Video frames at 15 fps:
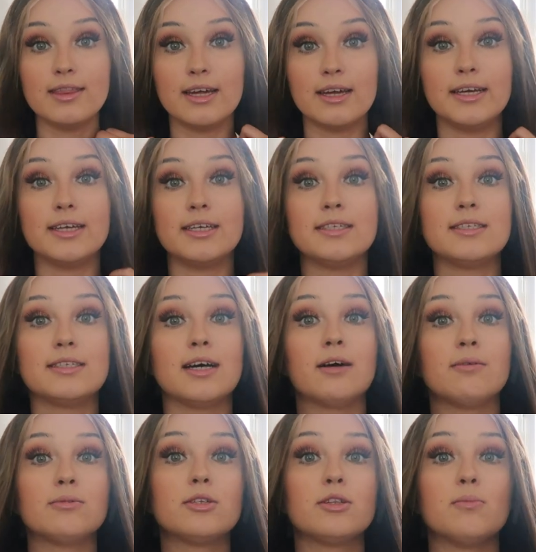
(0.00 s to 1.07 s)
than it is
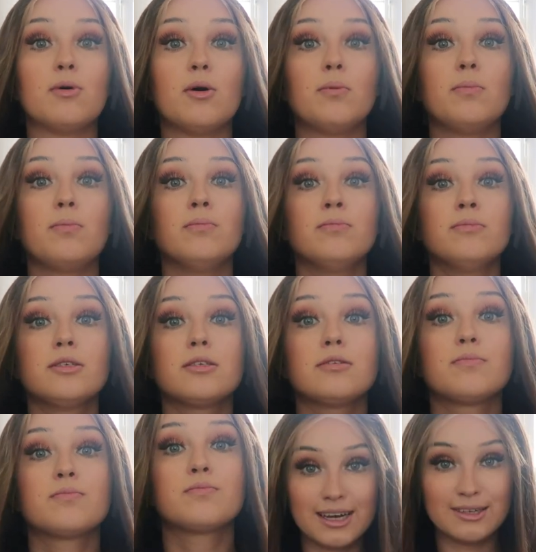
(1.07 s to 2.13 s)
down to the
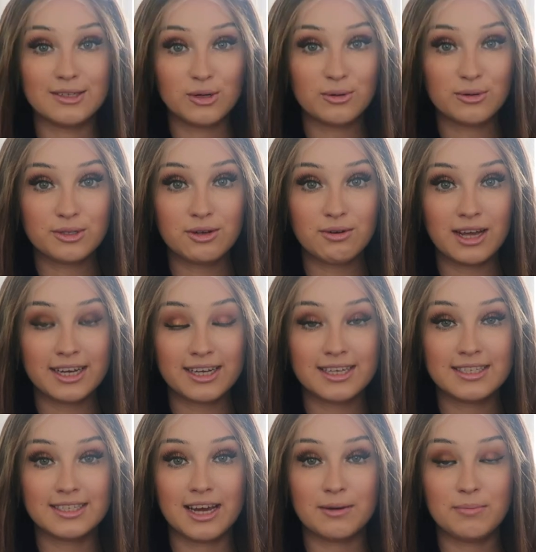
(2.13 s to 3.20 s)
bottoms. And also, like
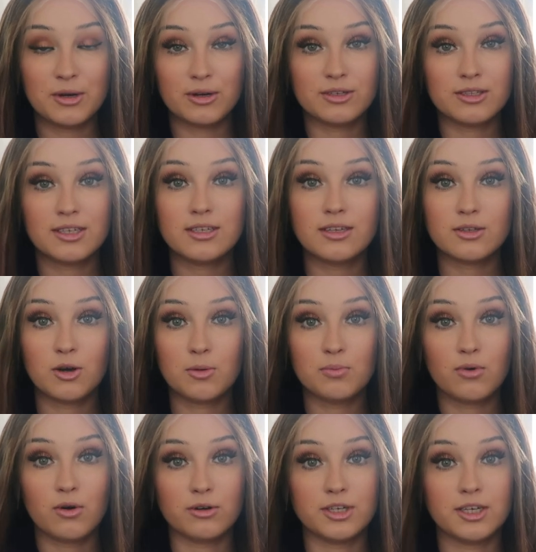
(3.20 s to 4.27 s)
I said, because this has
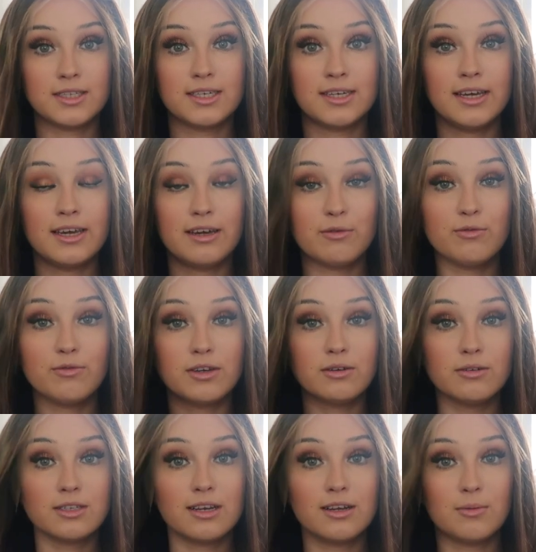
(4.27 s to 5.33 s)
got product in it, it
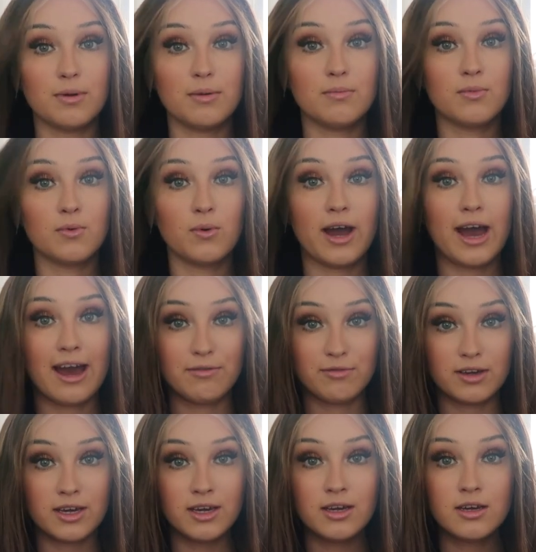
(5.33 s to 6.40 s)
feels a little bit more
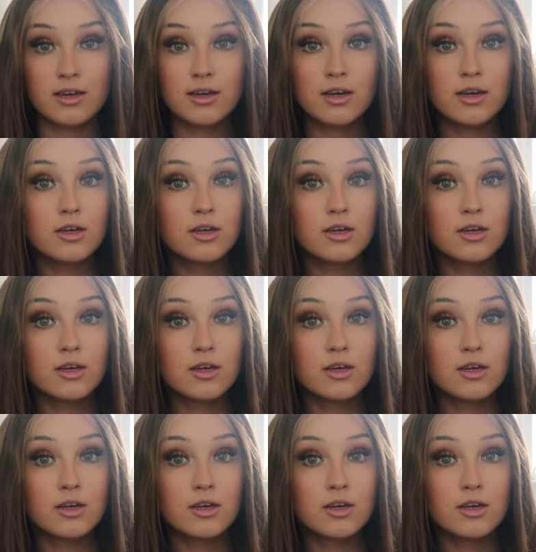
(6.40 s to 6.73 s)
heavy.